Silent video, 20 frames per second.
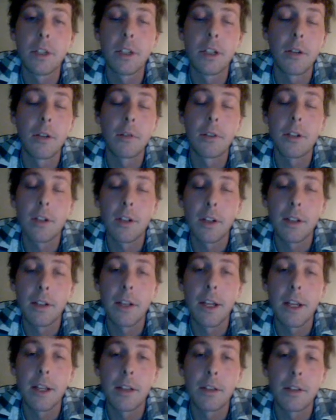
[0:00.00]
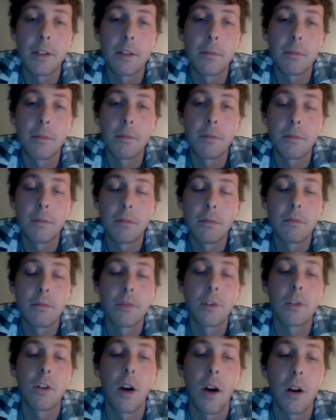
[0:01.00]
started taking some
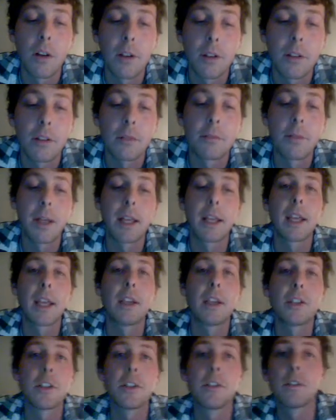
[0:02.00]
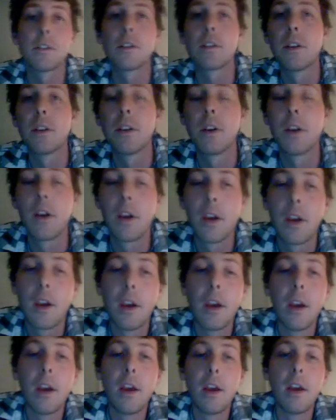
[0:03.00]
stronger medications
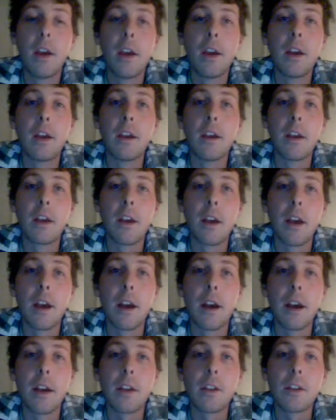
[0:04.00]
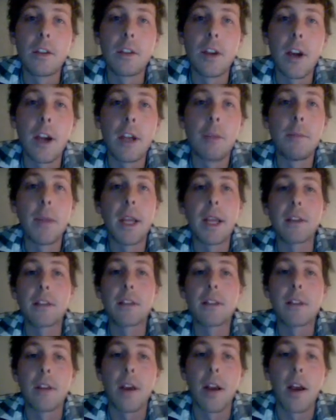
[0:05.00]
to try and make it
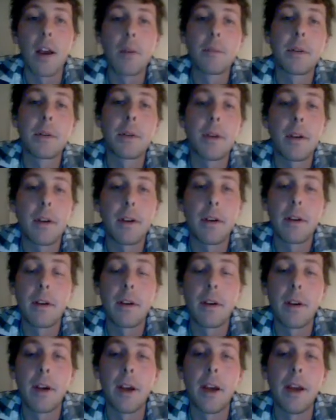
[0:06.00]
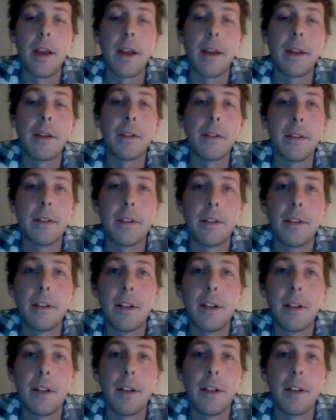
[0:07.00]
stop, and
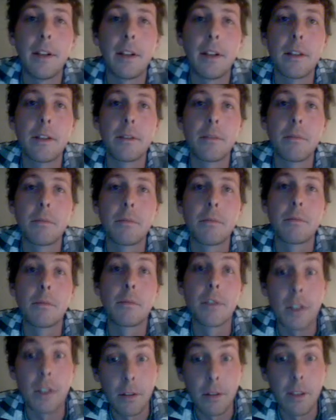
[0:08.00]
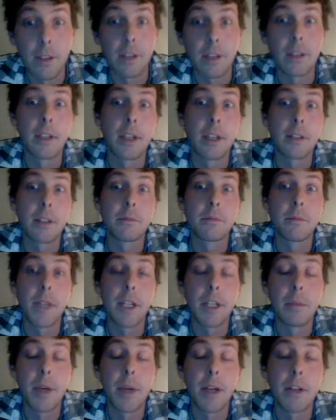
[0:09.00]
it still didn't get
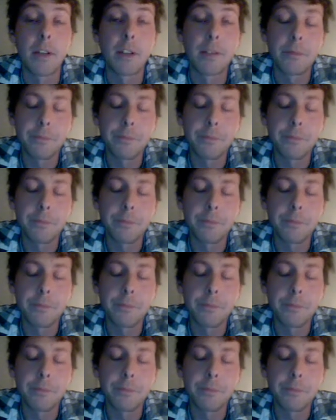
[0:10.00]
any better.